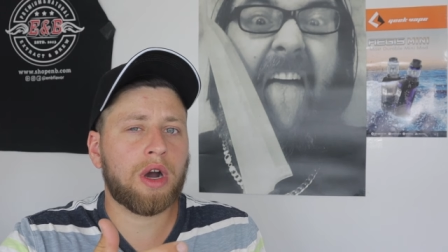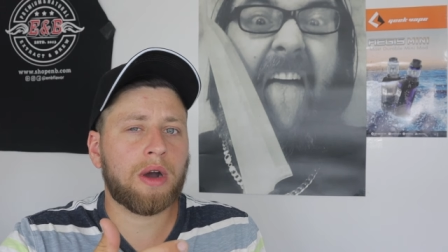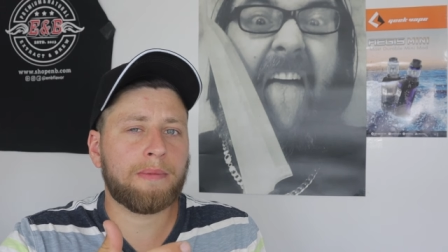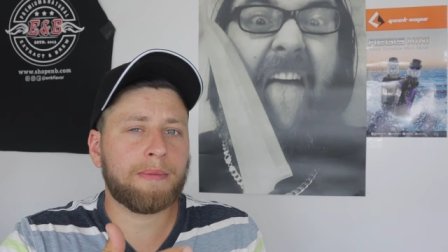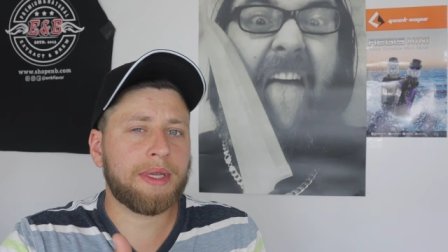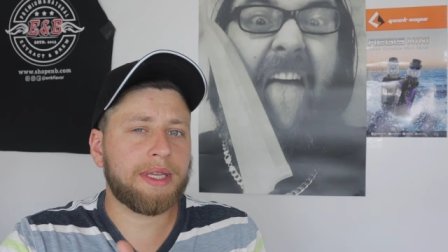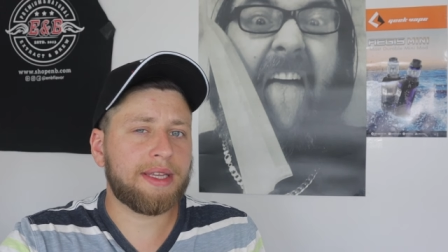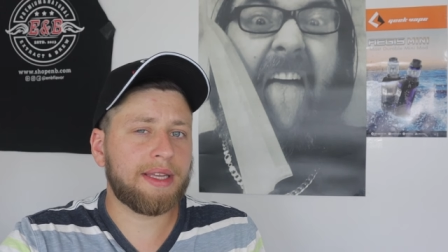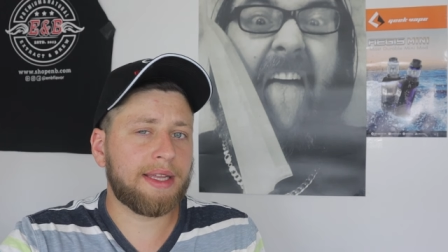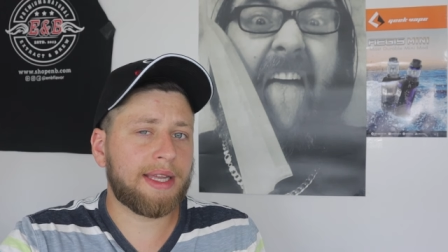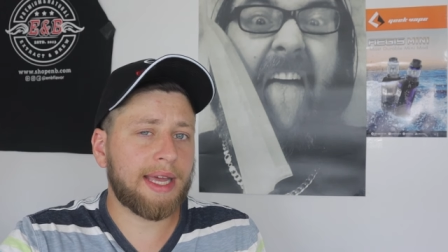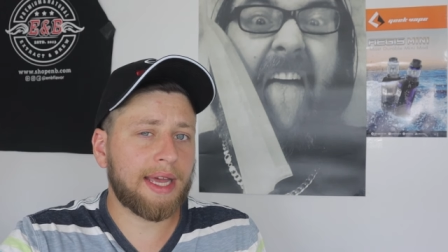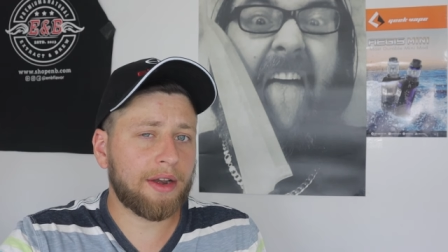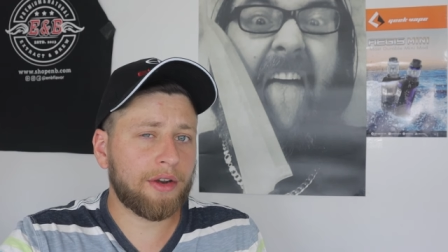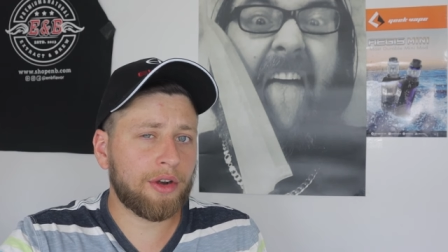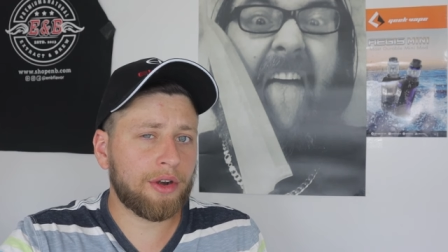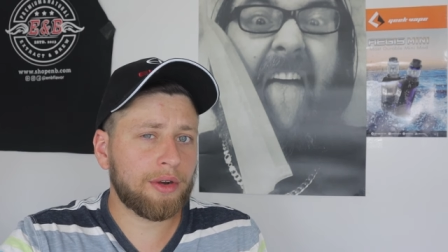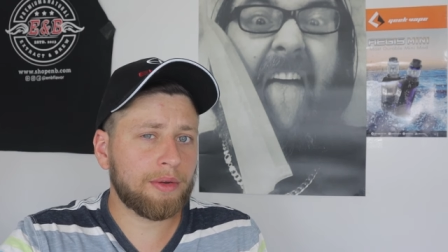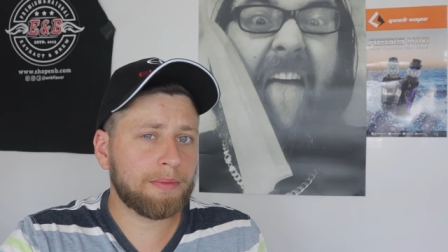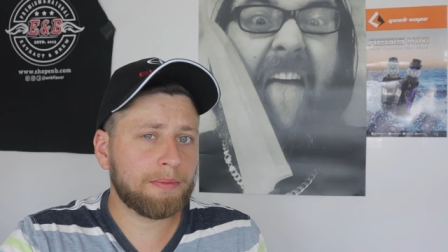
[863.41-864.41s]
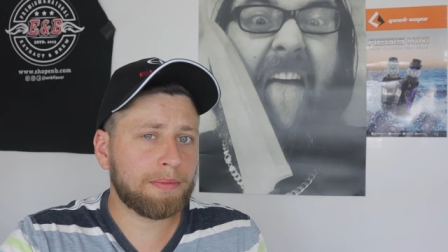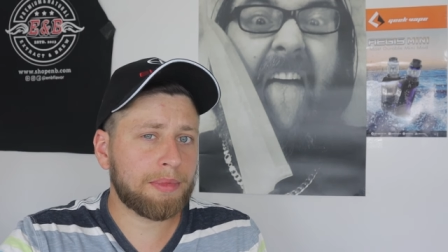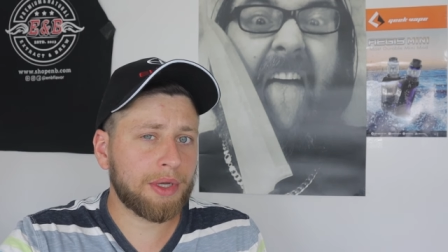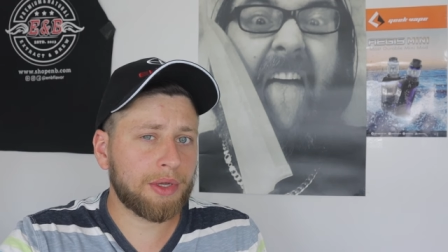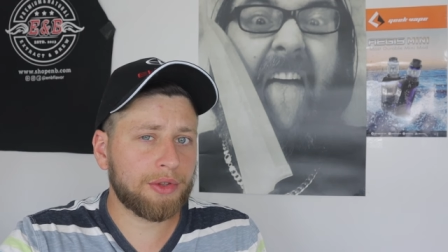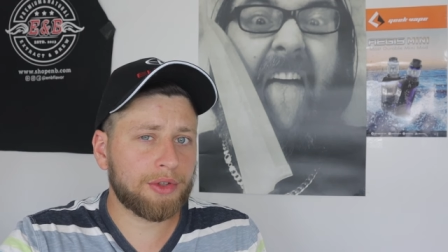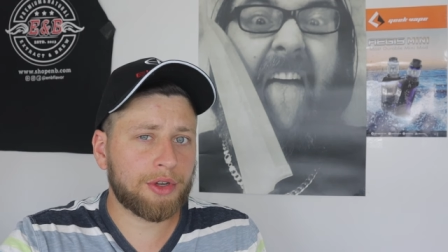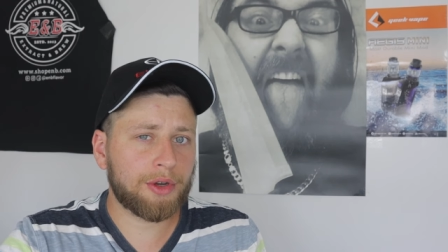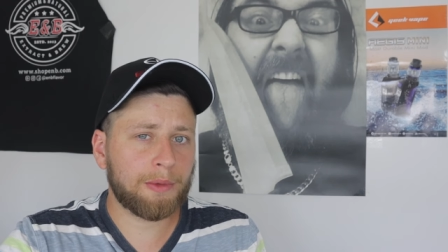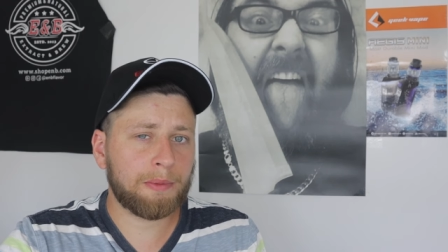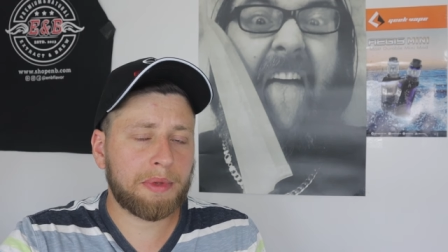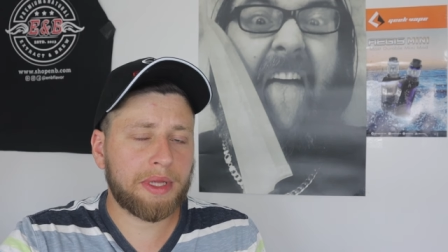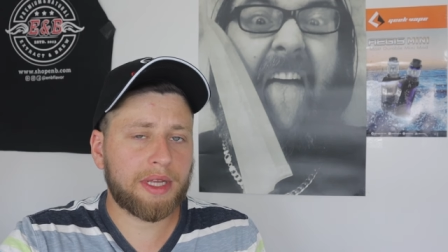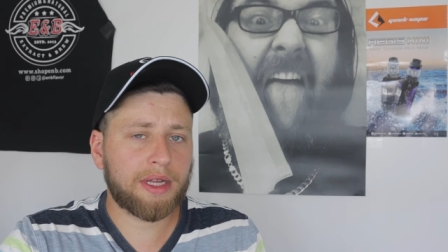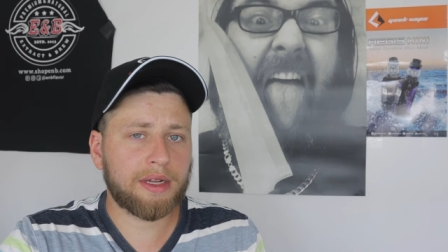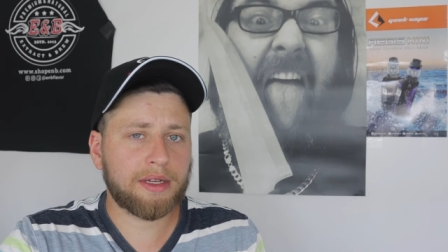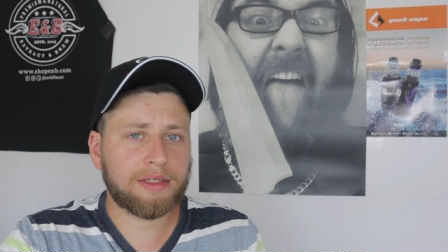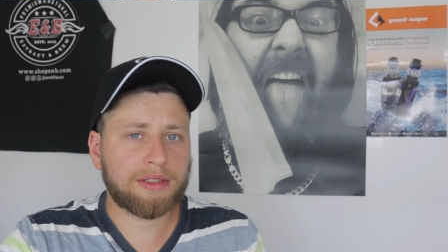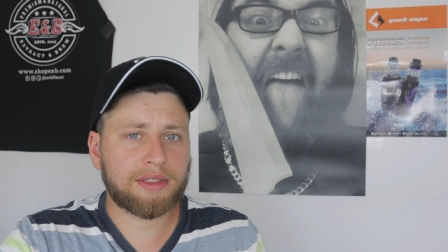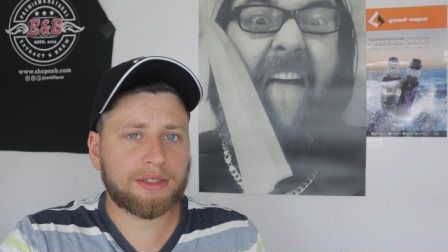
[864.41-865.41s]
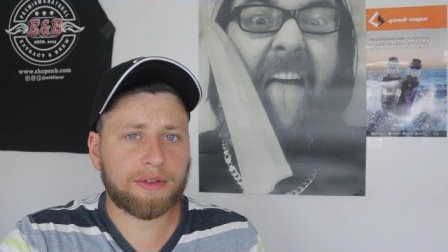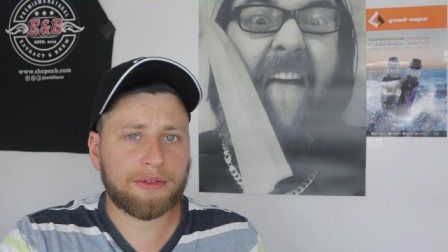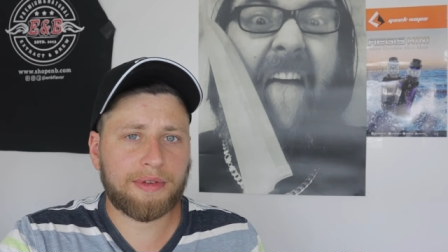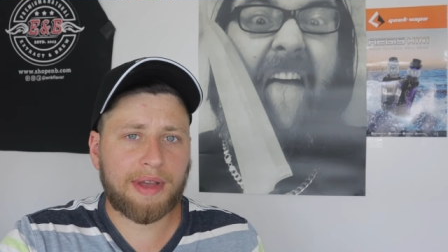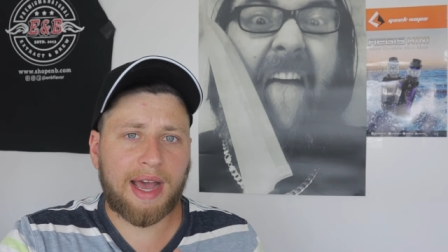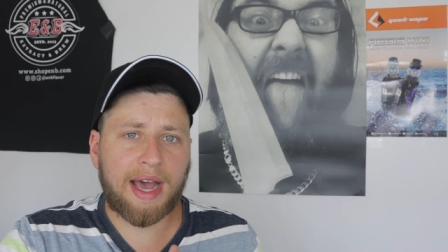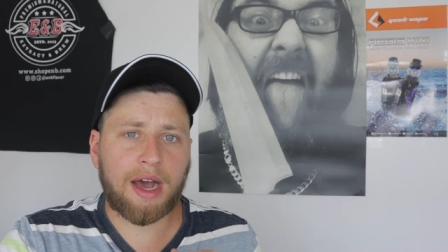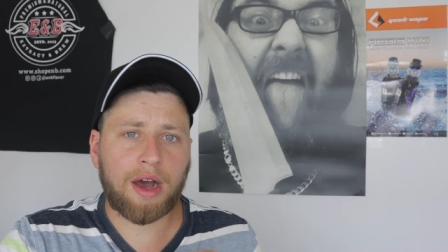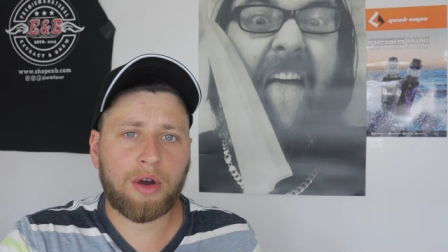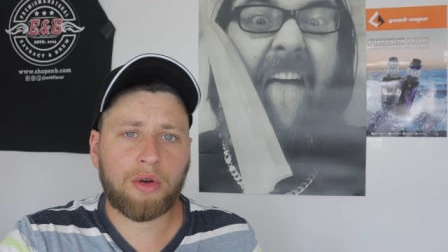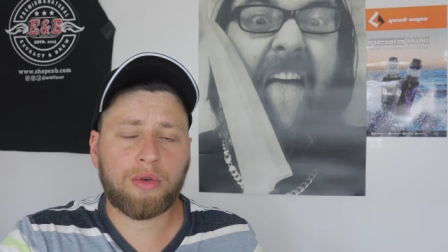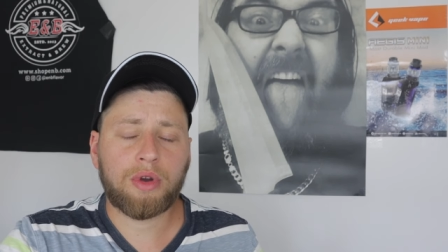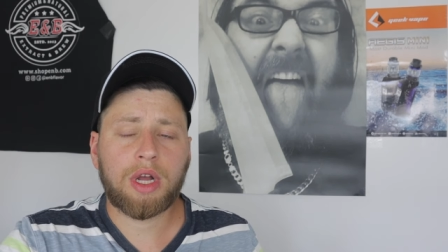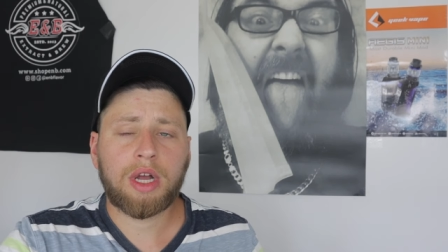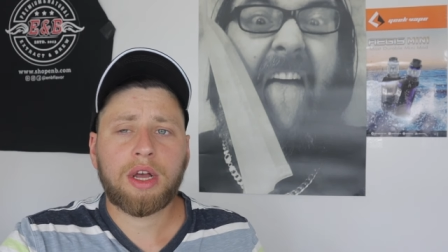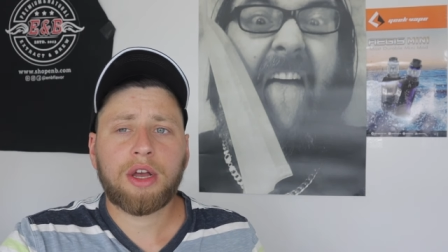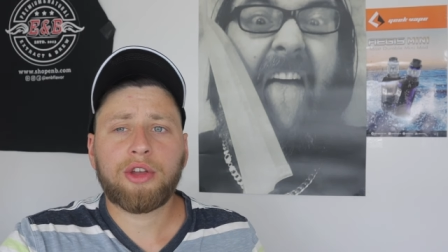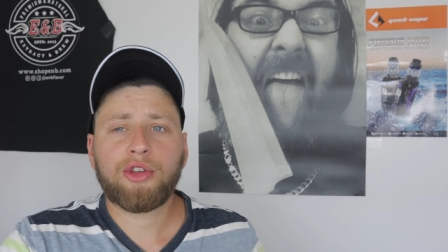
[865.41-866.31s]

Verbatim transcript: a beginner builder because of how